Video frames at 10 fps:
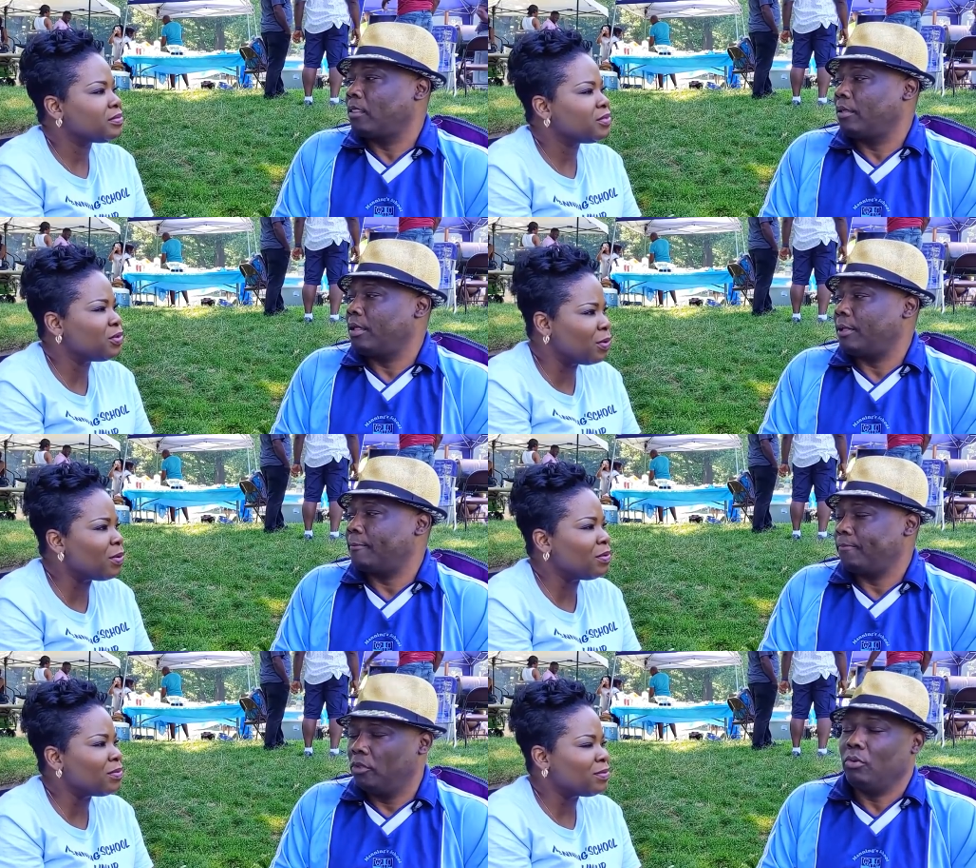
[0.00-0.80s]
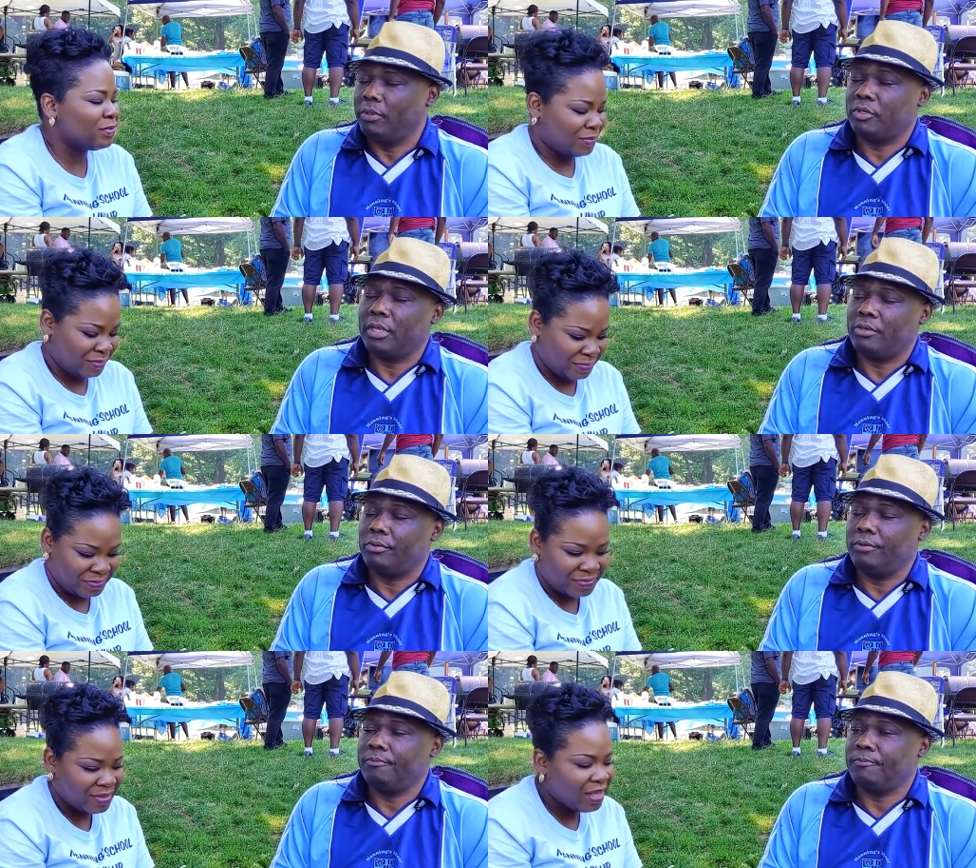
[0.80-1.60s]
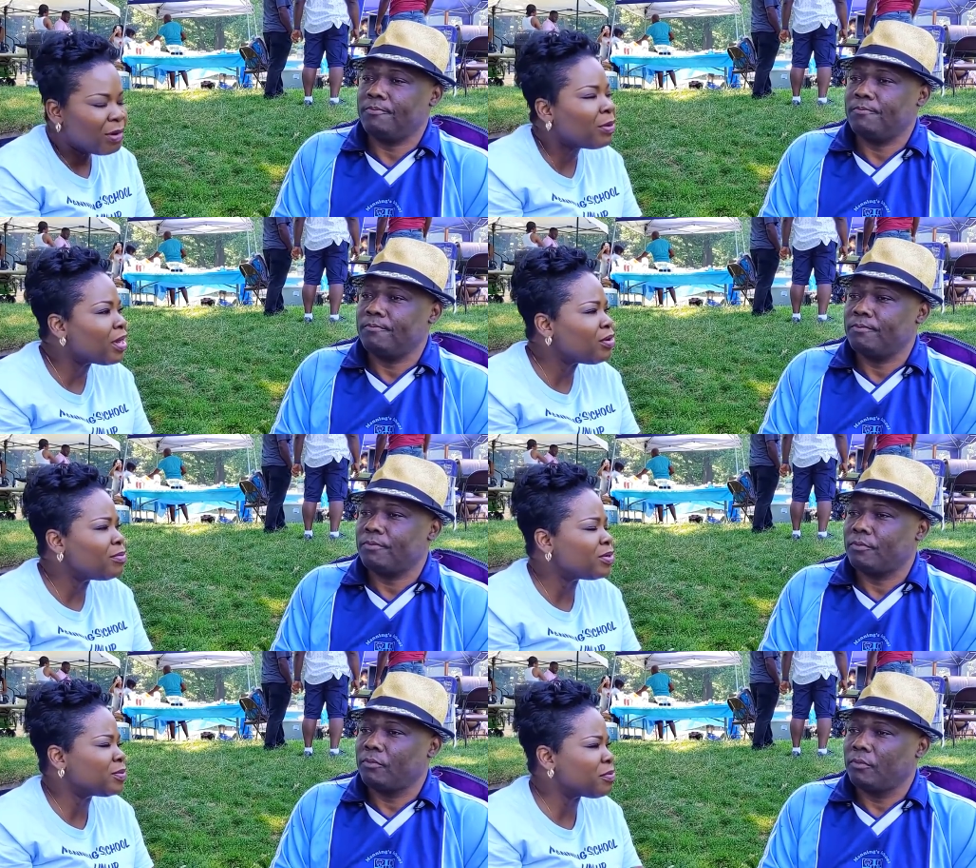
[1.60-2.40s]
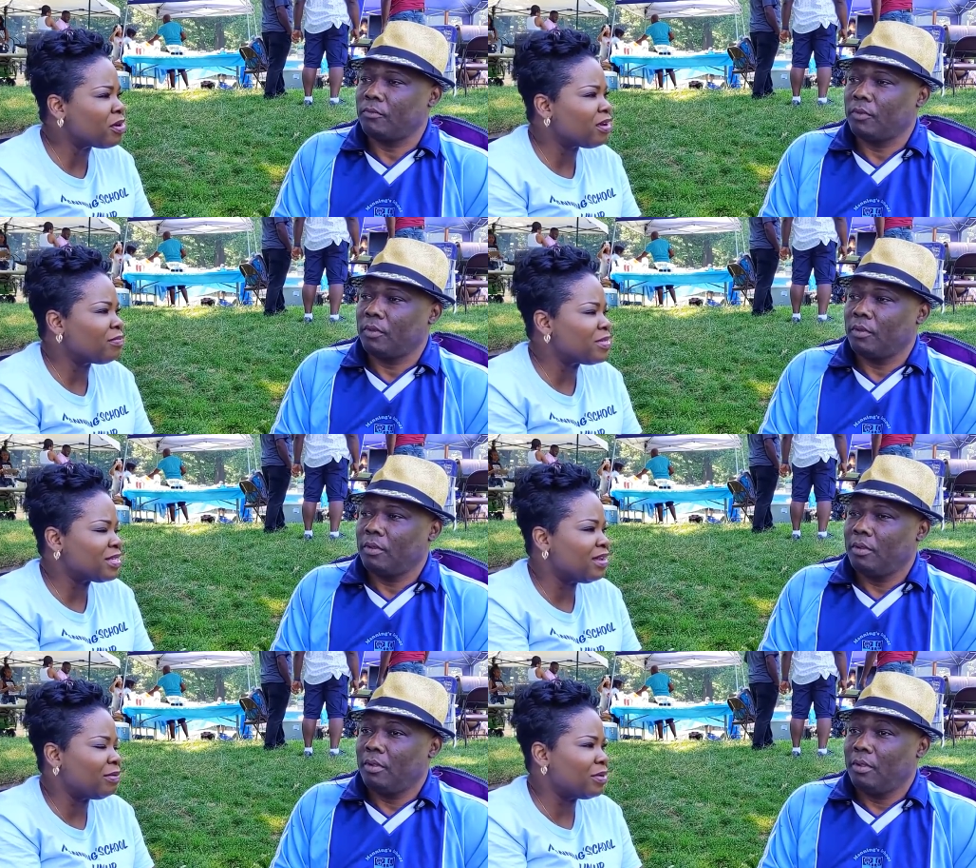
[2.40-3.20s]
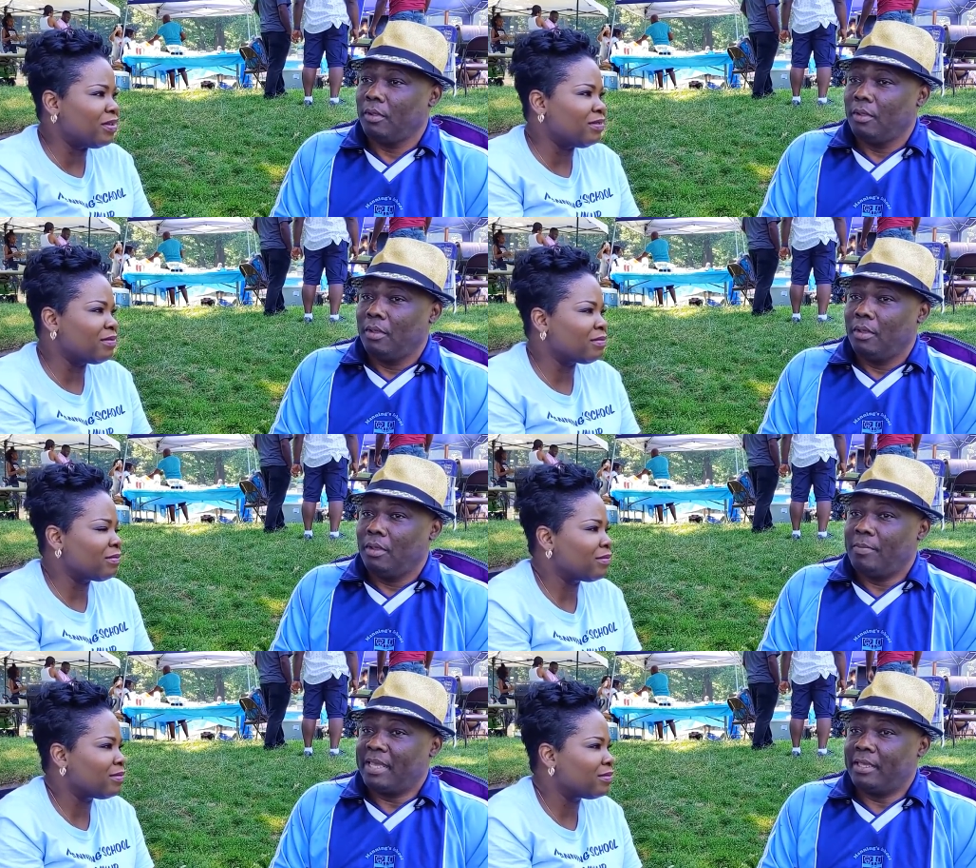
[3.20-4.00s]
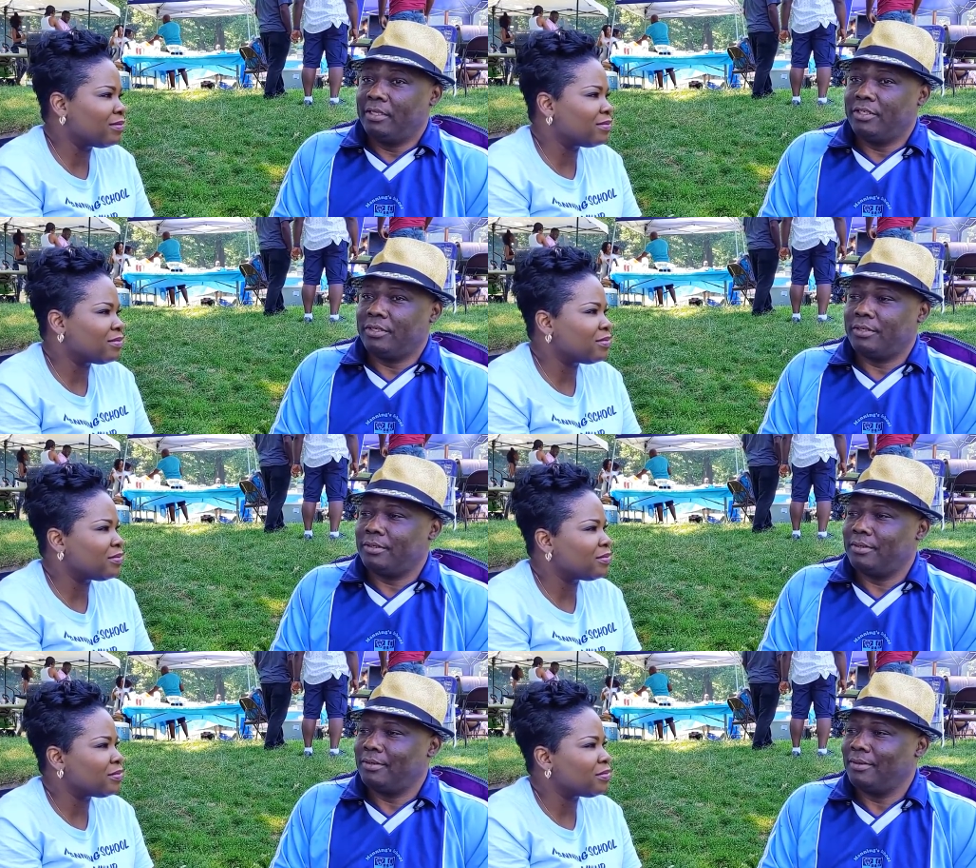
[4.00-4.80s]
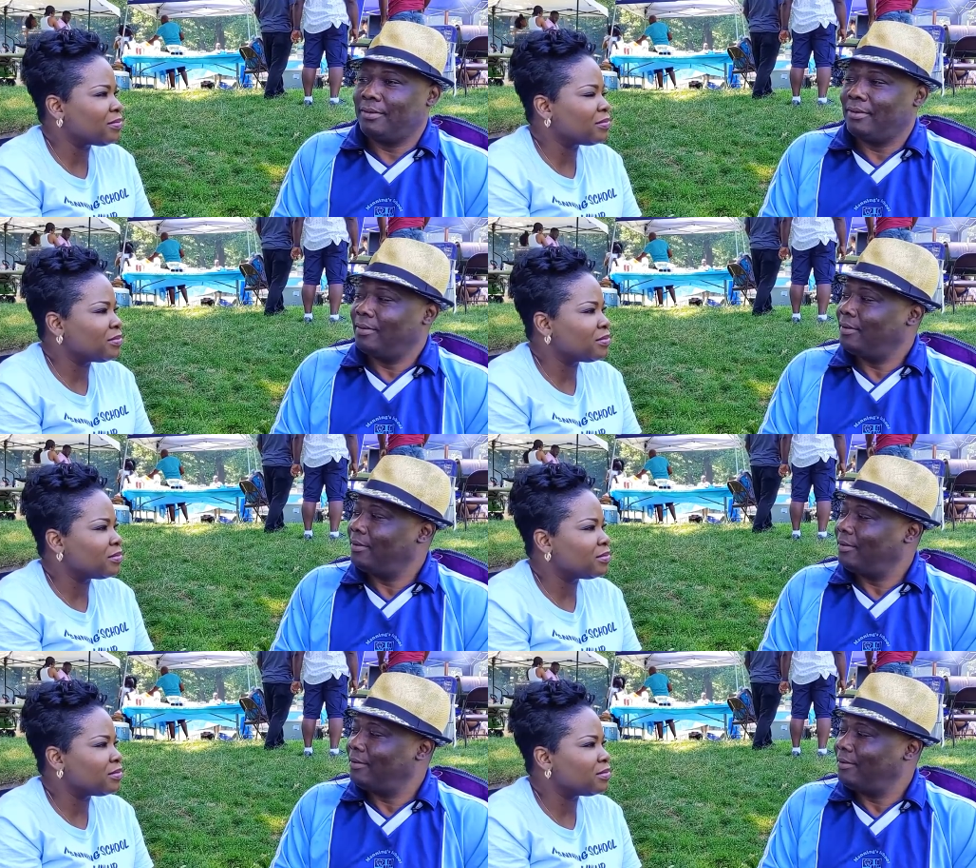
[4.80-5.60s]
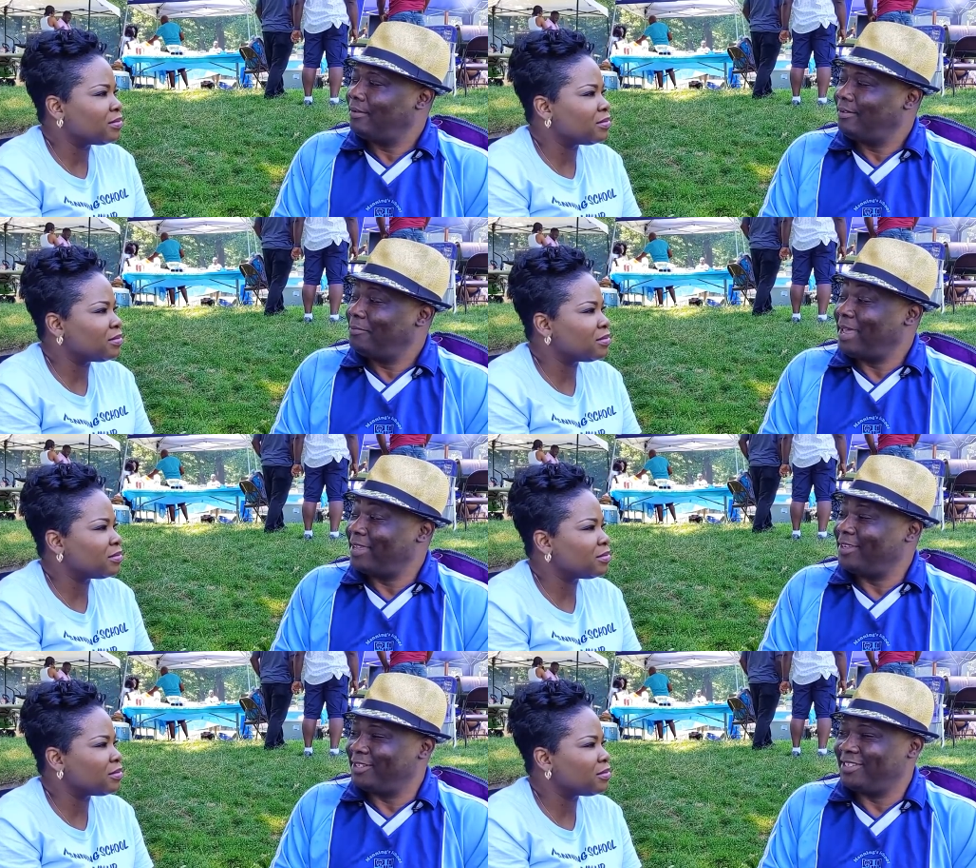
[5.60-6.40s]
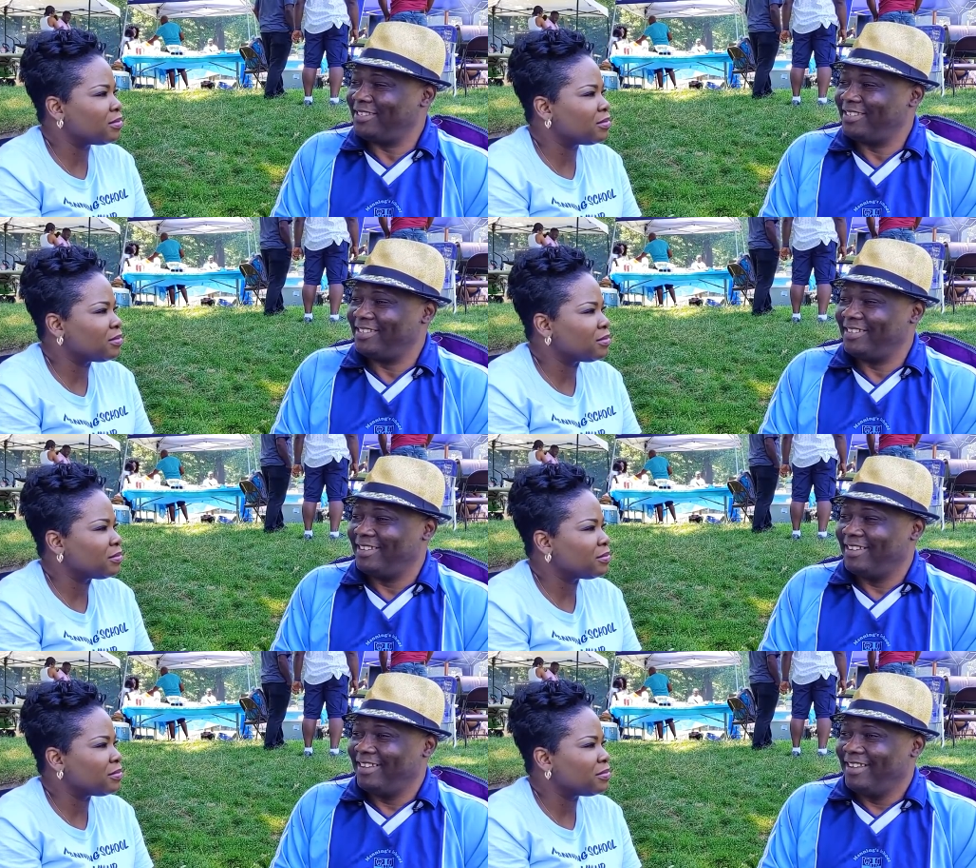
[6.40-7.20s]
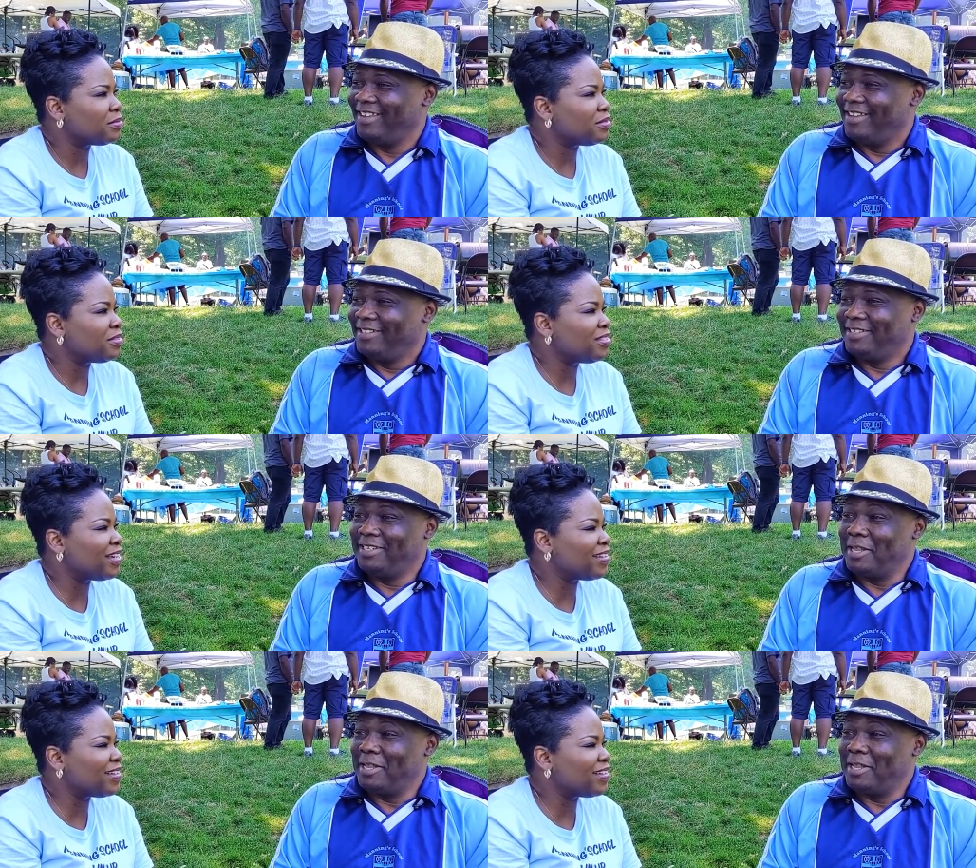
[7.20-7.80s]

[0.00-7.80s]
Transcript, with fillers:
Speaker 1: you will do what you can do. What
Speaker 2: are you most proud of, Mister Lakeman?
Speaker 1: My kids. My kids. Yes. Seeing